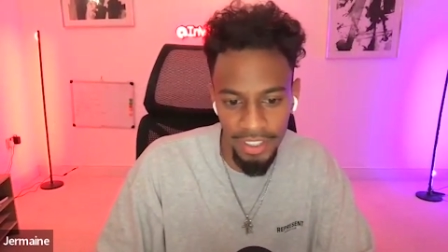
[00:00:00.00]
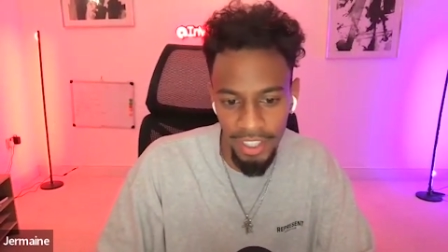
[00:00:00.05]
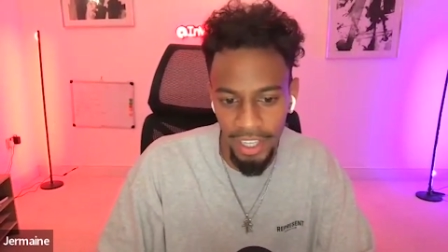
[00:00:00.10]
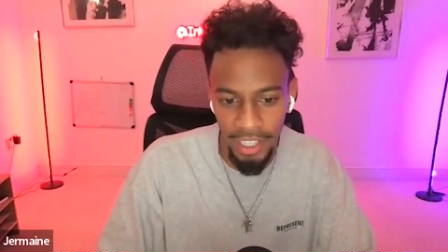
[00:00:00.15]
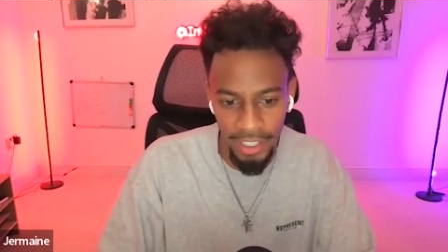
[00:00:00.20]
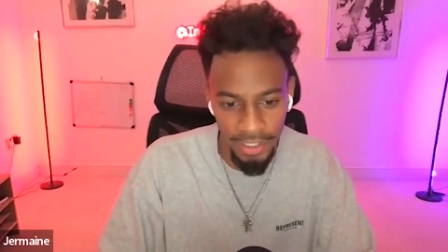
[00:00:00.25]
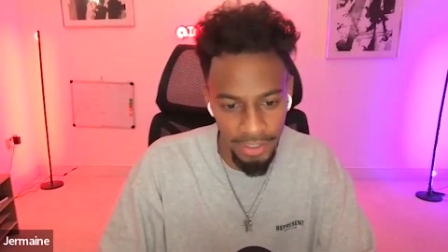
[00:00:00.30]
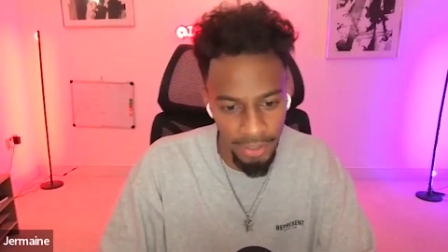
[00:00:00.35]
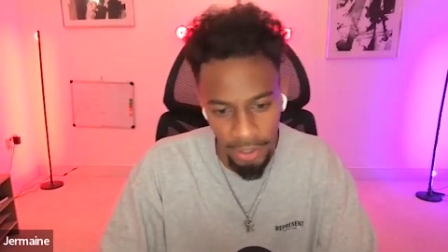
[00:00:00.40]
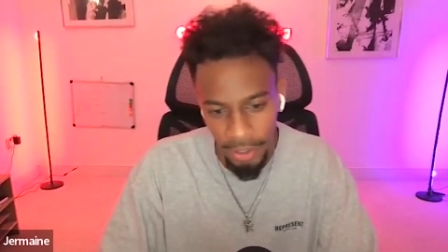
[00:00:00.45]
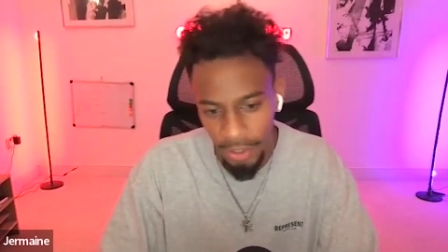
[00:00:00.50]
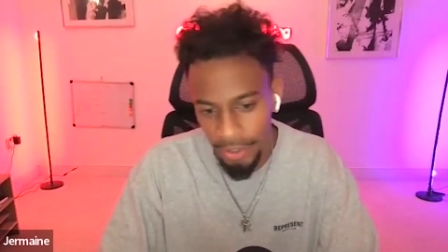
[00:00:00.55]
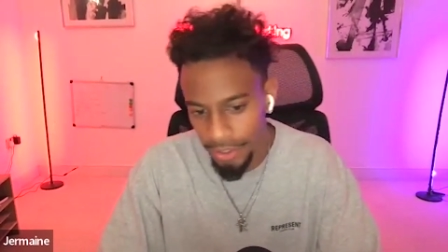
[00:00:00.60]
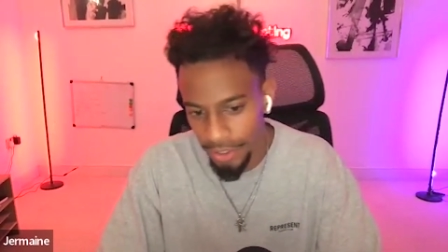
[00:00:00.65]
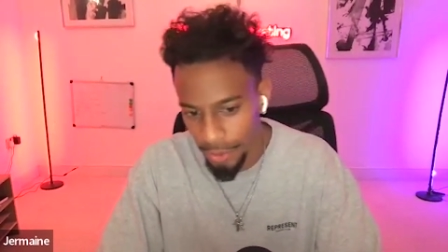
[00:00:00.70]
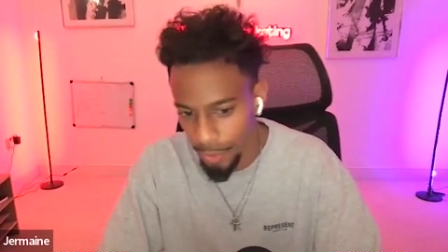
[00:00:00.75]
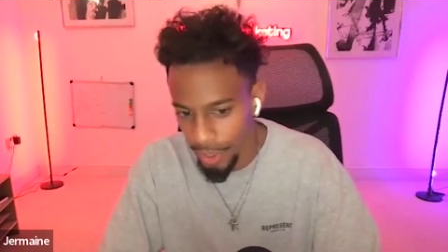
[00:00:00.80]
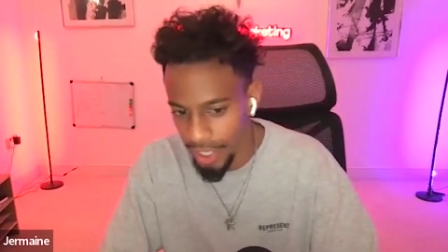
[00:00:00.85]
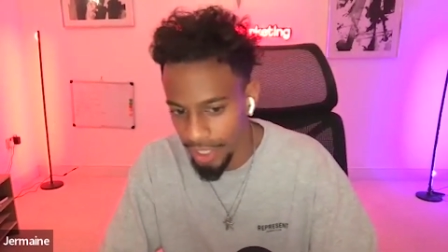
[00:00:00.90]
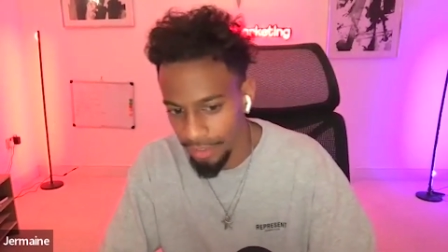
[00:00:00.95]
and I turned
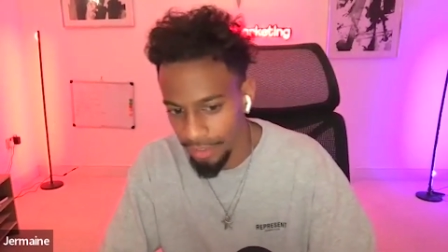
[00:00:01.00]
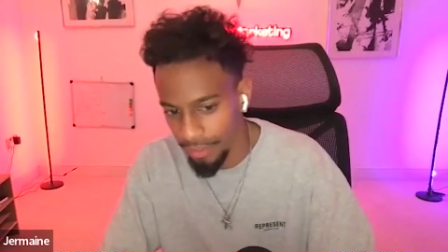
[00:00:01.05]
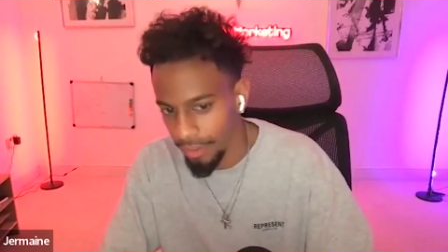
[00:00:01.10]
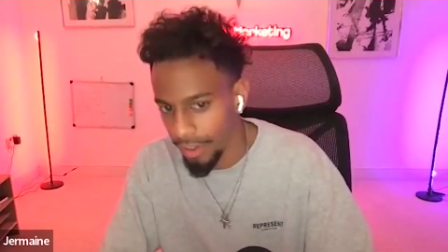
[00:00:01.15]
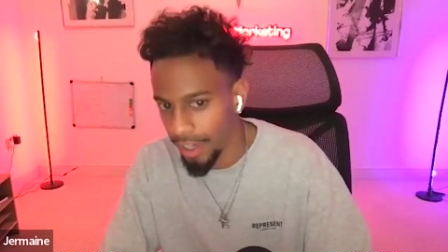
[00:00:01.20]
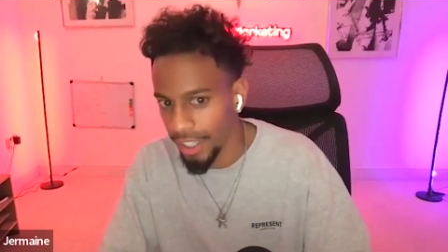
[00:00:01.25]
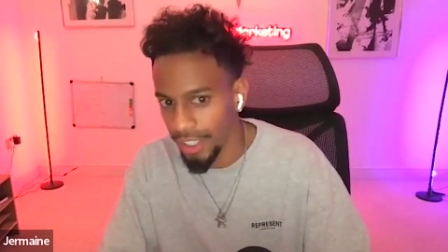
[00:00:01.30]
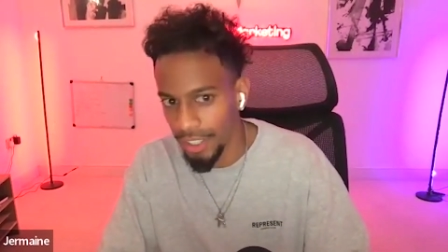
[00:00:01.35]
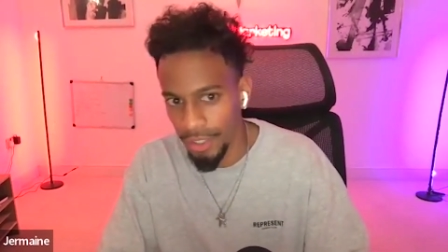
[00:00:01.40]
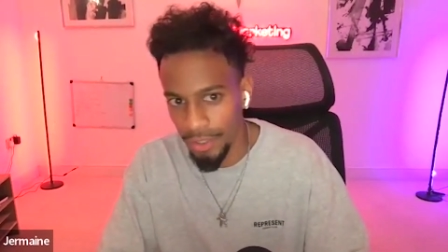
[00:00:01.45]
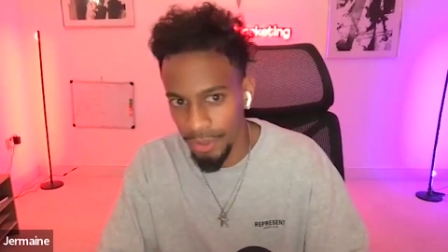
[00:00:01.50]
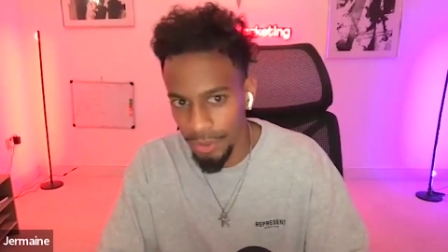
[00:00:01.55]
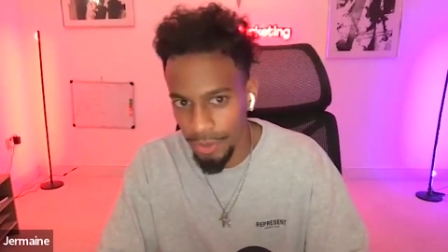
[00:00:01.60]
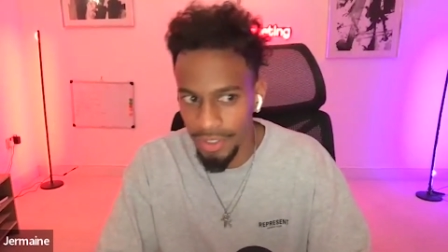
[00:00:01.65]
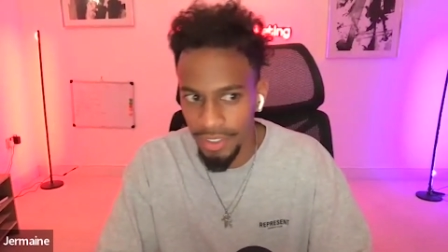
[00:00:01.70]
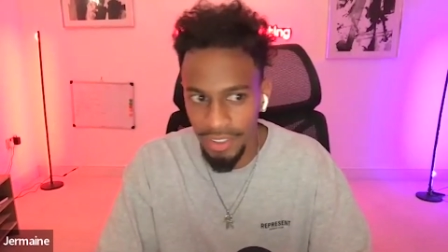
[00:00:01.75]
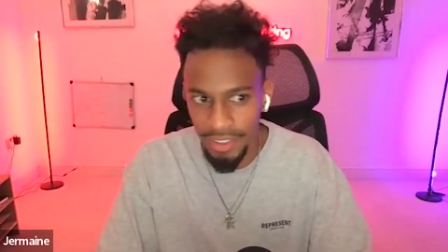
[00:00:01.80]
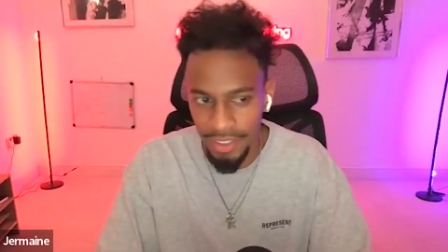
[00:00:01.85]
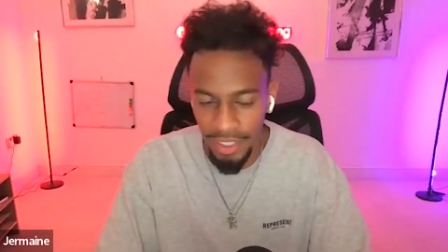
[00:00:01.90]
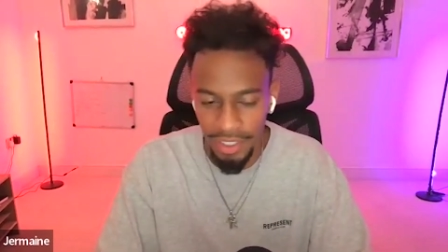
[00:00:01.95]
it away for like a
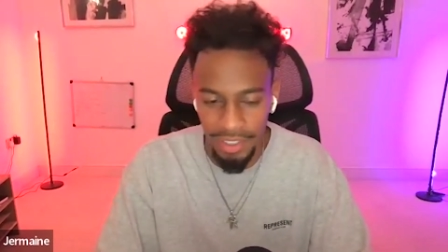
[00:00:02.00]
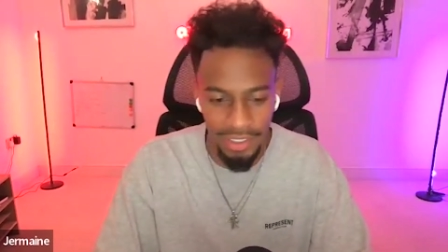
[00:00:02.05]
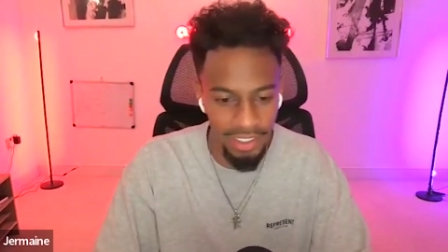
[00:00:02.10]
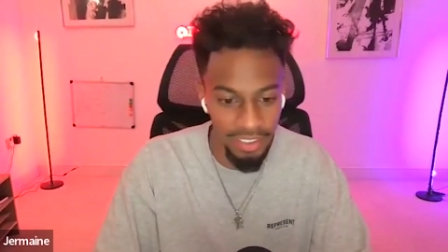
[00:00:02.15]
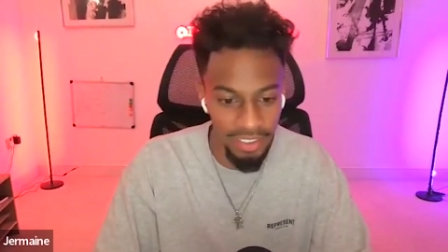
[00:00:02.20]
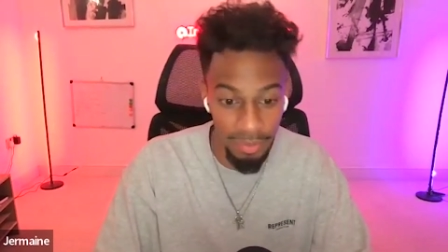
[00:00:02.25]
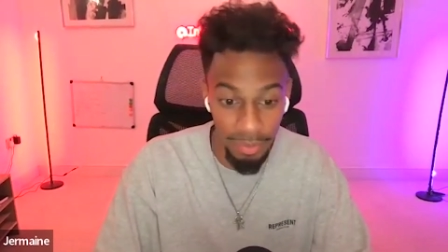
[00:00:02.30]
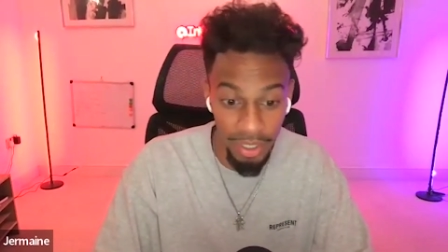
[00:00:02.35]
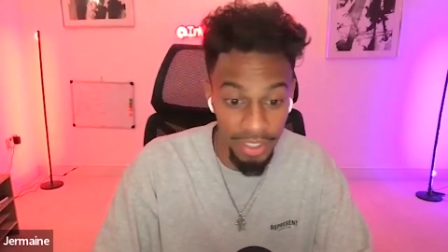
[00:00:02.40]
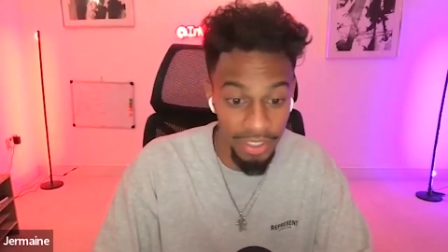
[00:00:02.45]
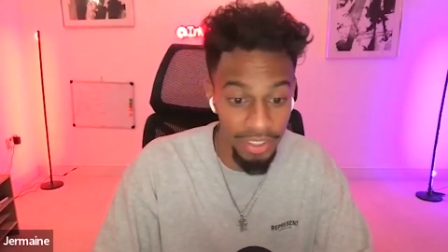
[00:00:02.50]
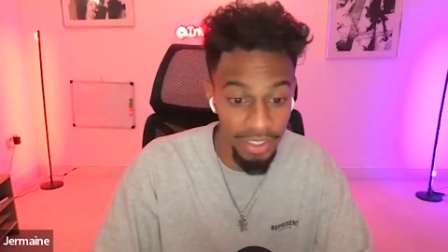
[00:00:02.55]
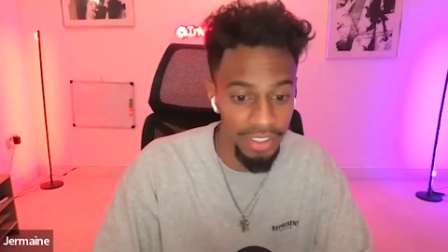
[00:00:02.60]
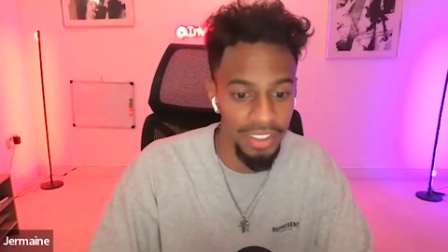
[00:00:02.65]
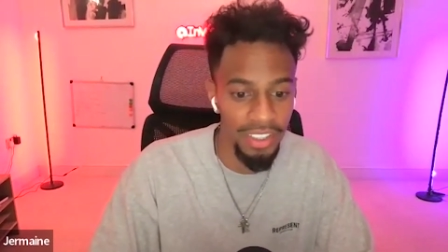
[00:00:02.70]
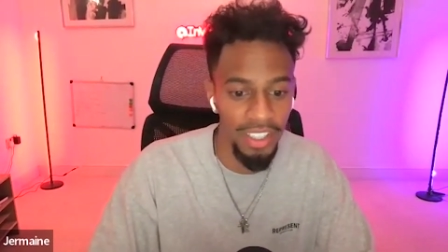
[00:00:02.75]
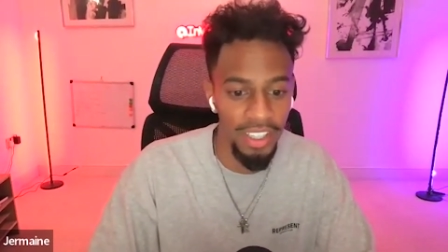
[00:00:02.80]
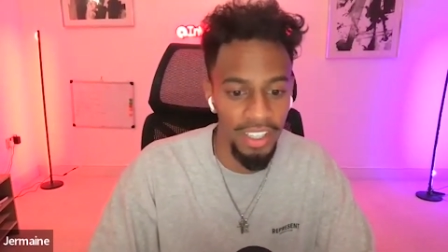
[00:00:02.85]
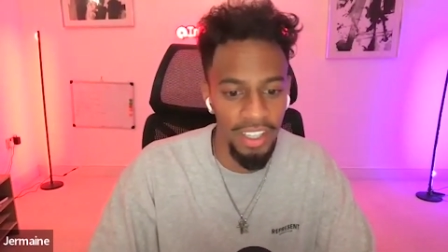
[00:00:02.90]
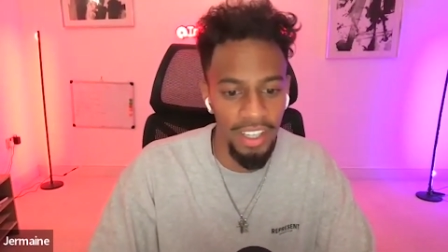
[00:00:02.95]
good 6-7 months.